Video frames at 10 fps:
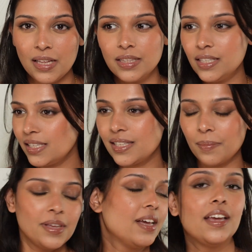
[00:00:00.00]
This is
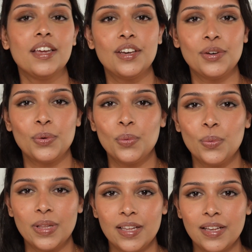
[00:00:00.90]
something I can do
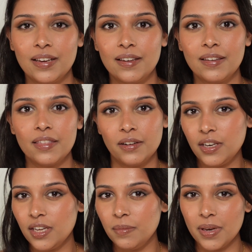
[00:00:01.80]
within
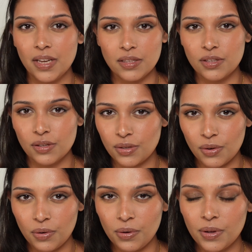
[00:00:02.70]
30 minutes or
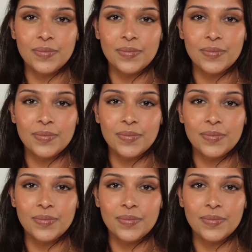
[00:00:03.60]
so.